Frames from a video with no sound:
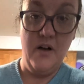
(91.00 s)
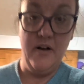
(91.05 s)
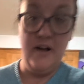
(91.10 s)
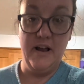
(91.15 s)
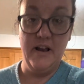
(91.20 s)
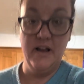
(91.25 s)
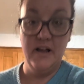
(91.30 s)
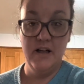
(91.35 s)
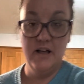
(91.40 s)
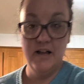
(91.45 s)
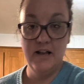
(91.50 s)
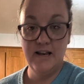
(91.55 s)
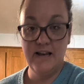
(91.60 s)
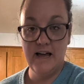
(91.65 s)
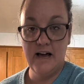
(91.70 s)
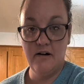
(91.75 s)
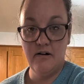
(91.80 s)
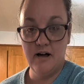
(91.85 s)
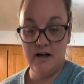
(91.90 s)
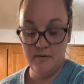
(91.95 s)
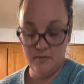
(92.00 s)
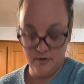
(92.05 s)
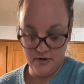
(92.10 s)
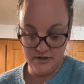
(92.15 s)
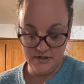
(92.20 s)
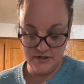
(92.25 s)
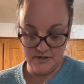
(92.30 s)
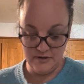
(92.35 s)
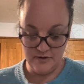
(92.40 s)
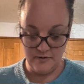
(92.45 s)
All right, now I'm
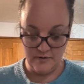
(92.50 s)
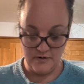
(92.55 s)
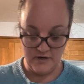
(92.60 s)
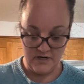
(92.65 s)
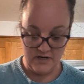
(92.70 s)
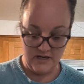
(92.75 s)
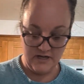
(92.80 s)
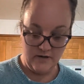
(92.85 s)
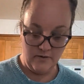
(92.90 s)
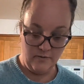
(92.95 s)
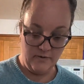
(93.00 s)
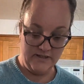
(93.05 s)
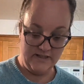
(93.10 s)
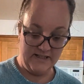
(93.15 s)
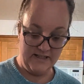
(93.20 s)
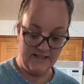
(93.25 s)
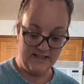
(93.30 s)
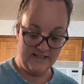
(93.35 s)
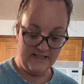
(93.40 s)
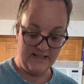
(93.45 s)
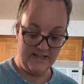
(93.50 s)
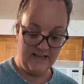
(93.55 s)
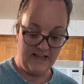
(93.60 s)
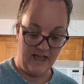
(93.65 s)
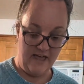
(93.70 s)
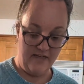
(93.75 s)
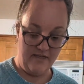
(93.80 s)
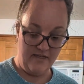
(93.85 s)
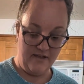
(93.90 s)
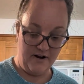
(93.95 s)
going to whisk this
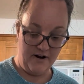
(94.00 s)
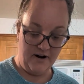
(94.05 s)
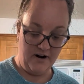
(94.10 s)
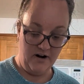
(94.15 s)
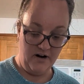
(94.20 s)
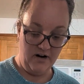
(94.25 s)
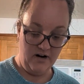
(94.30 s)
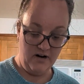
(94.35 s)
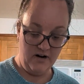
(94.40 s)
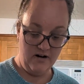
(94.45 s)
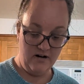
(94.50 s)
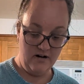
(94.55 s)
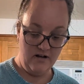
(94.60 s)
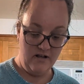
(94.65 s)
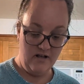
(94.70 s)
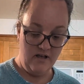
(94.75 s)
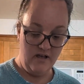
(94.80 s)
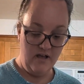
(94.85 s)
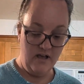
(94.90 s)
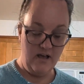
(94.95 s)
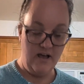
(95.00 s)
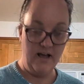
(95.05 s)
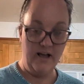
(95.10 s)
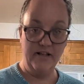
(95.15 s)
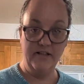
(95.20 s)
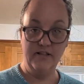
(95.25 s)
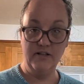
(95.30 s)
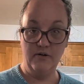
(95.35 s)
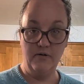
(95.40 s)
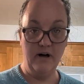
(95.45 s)
together.
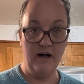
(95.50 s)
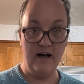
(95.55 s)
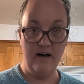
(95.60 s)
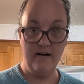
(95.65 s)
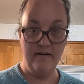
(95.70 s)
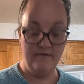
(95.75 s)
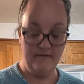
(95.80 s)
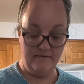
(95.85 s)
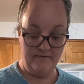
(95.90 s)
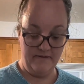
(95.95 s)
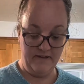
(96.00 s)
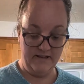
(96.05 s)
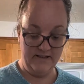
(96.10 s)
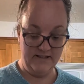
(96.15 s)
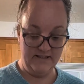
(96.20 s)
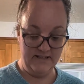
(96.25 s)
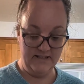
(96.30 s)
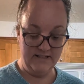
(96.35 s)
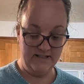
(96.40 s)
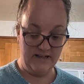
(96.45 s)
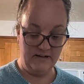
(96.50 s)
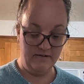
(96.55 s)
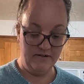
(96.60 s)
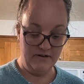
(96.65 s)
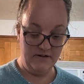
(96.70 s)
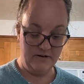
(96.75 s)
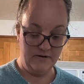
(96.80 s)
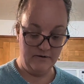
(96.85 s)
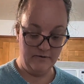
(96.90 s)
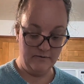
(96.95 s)
I don't have a fancy
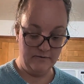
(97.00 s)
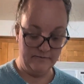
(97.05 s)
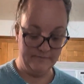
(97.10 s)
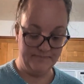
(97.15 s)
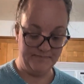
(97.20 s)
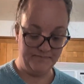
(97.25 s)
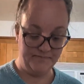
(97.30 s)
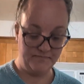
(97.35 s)
sourdough